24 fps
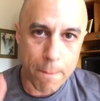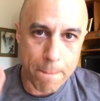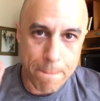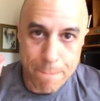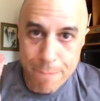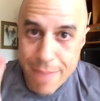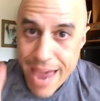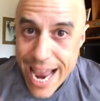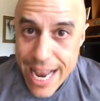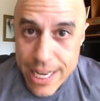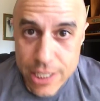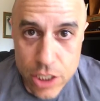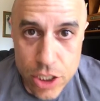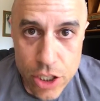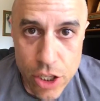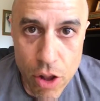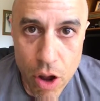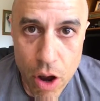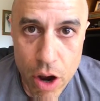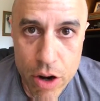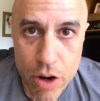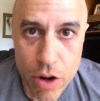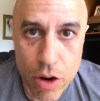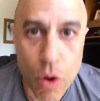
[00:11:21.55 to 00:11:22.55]

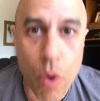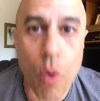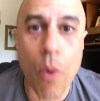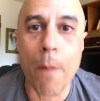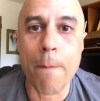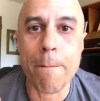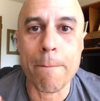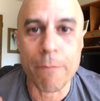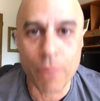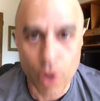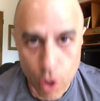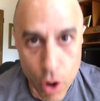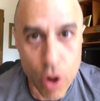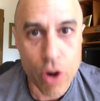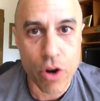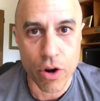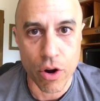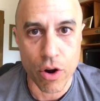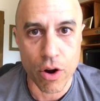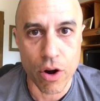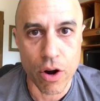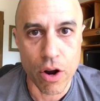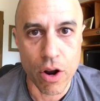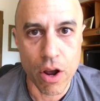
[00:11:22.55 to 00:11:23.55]
manslaughter or
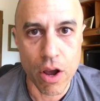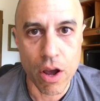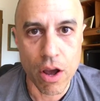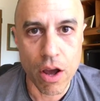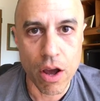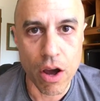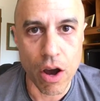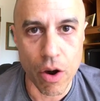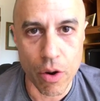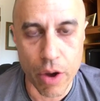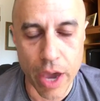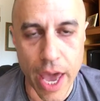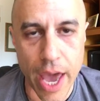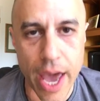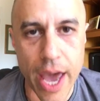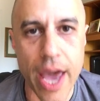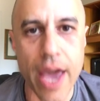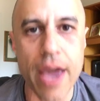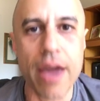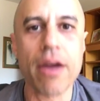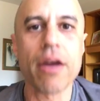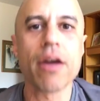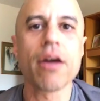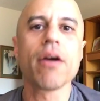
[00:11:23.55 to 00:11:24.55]
murder,
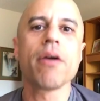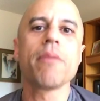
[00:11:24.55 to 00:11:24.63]
okay?